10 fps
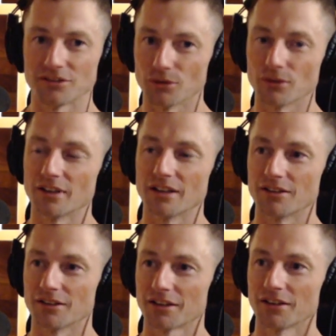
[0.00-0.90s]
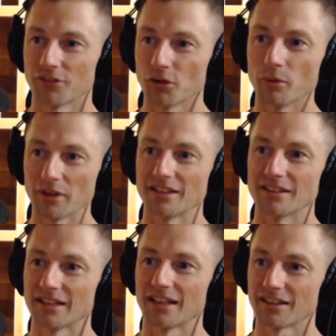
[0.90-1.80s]
That's all it is. Like if you're willing
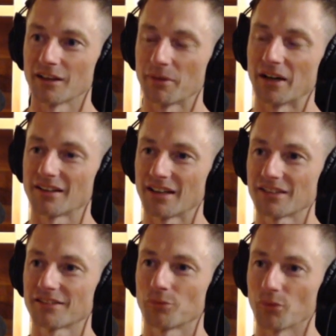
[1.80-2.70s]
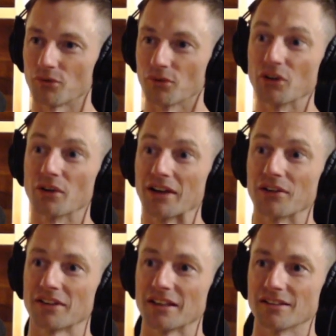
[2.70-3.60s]
to take that path, that's what real
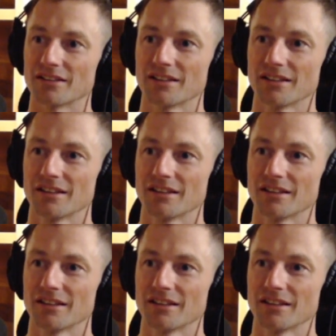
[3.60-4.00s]
health is.